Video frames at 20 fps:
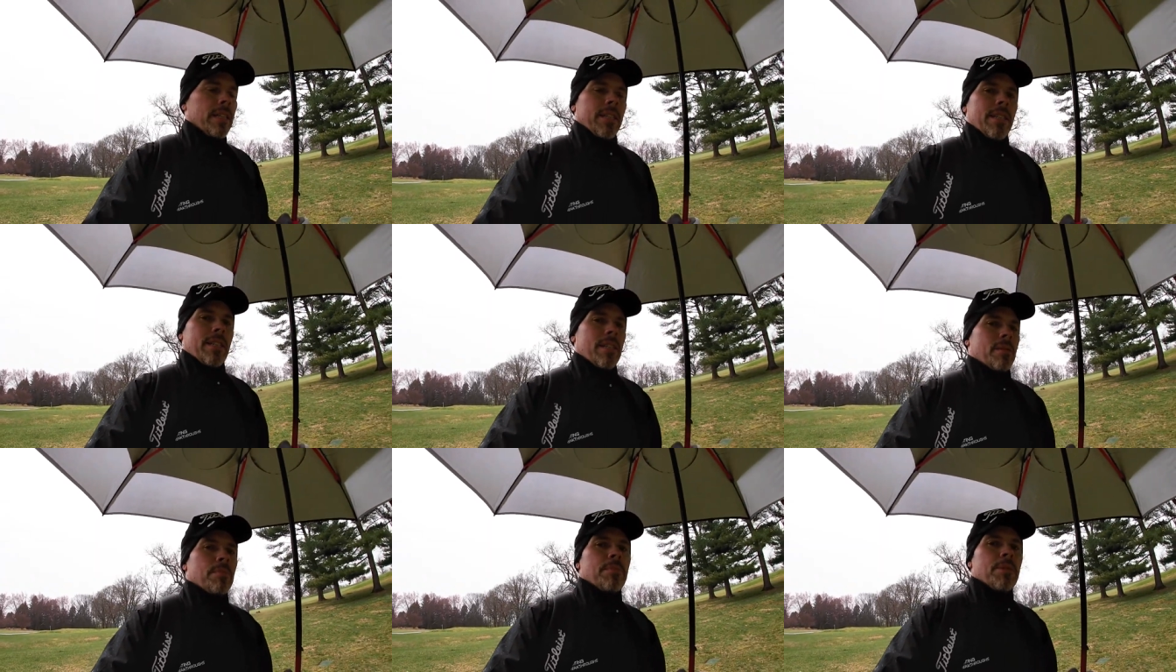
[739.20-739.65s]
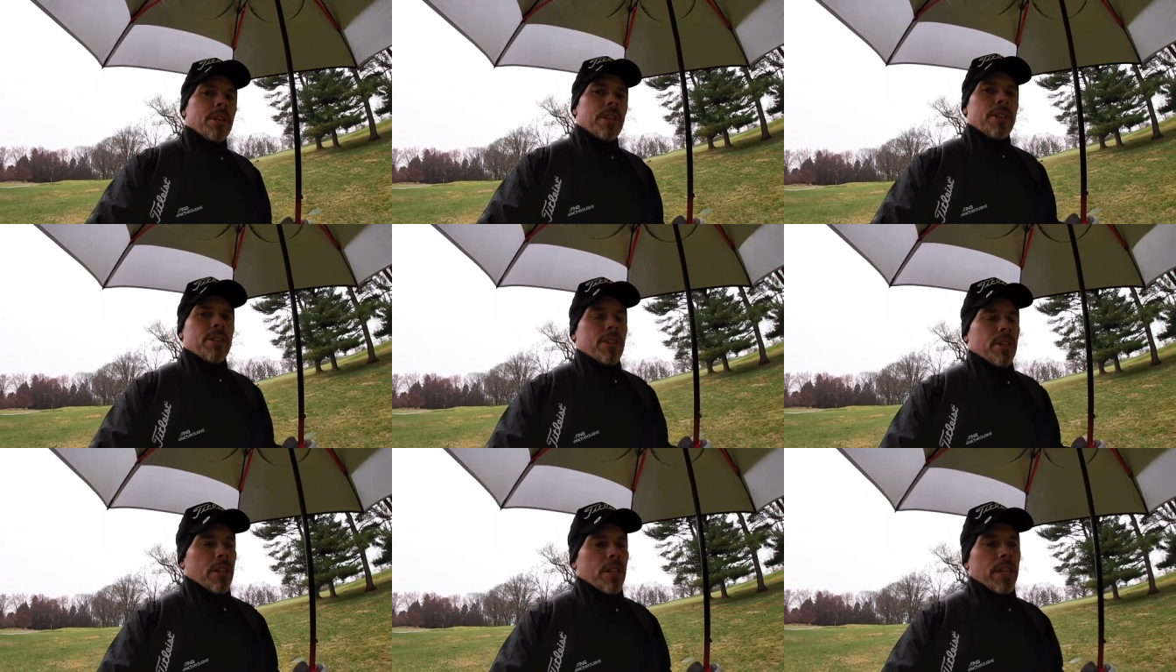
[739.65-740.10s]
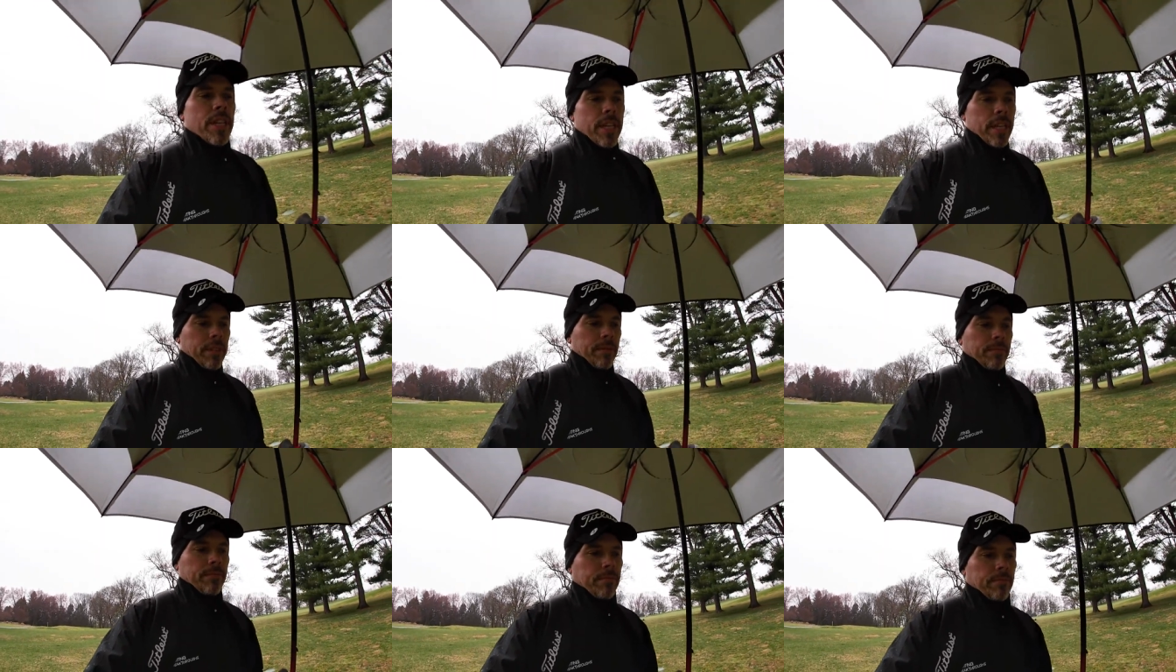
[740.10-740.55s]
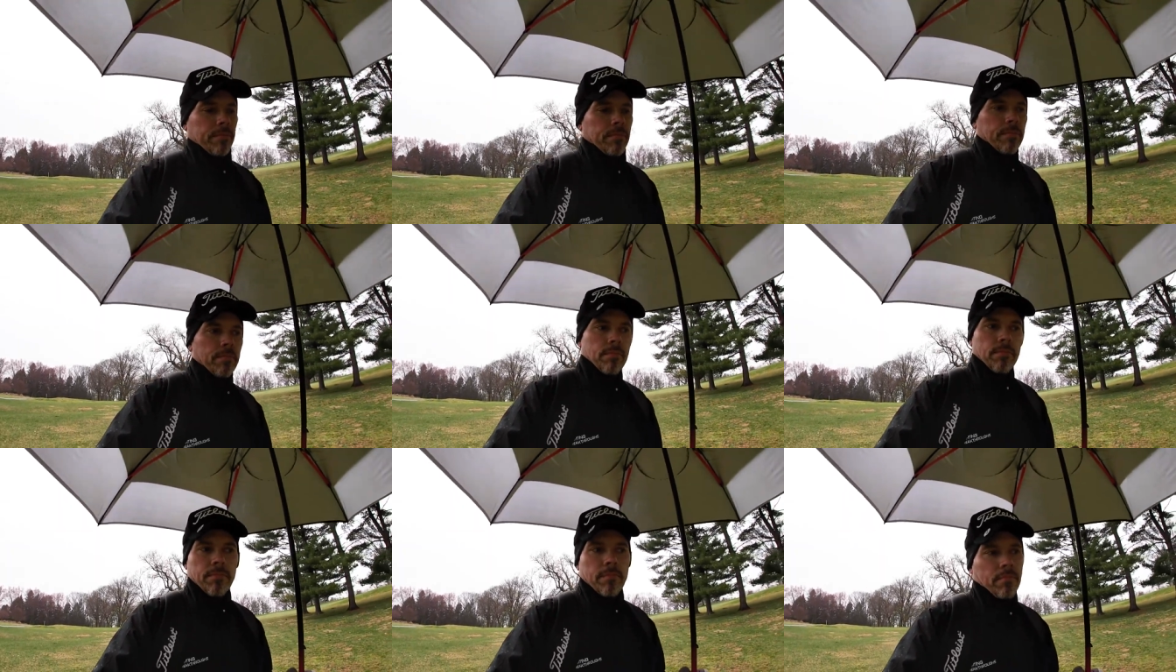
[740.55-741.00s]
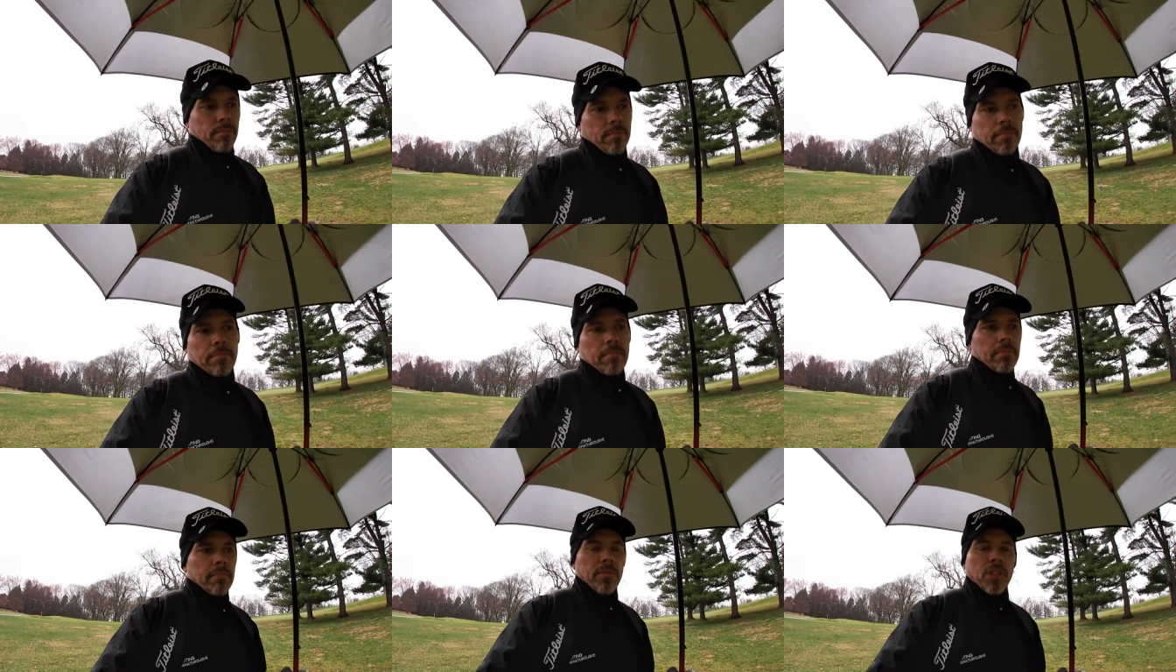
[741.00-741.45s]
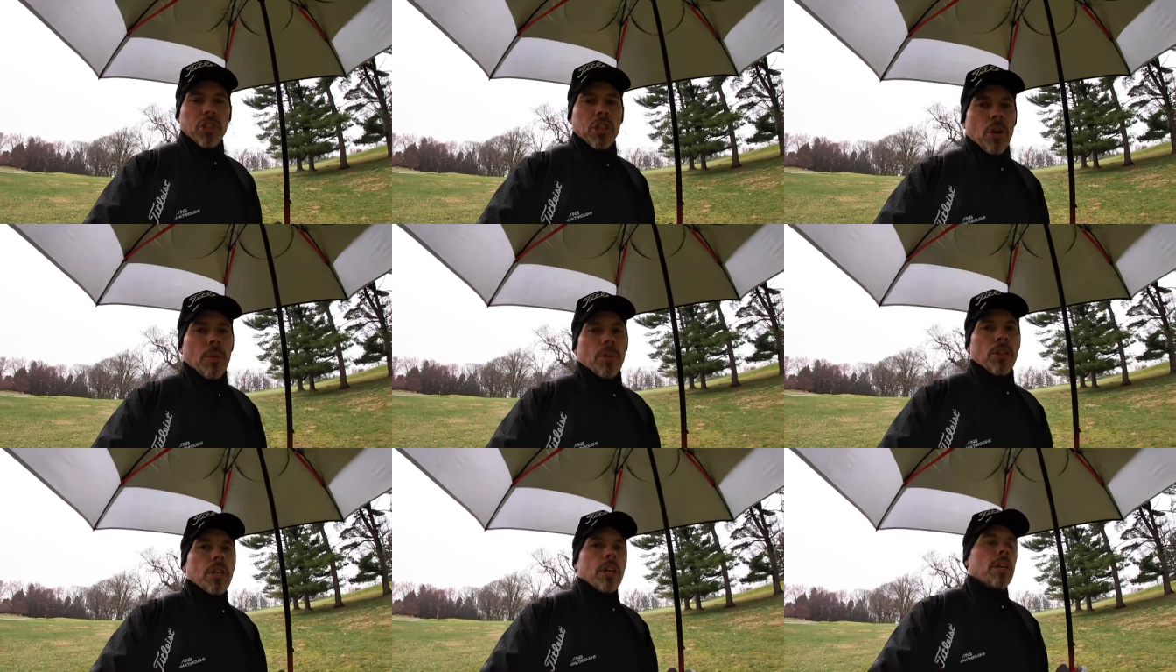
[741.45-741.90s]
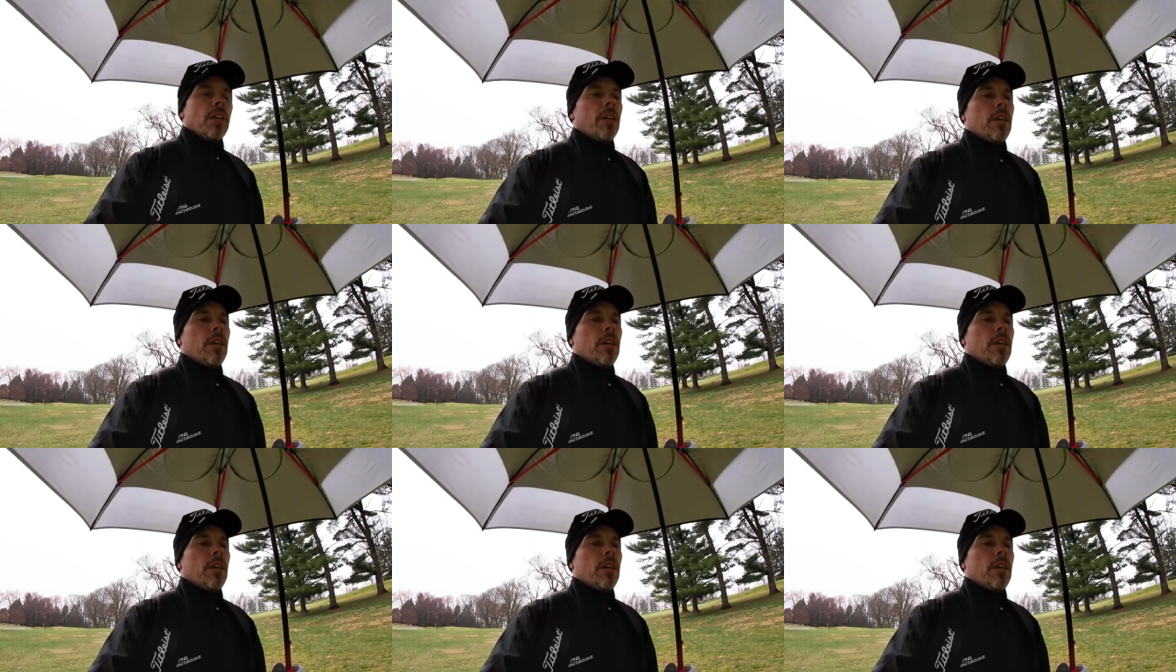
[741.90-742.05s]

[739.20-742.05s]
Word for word: is simply just going to get soaked.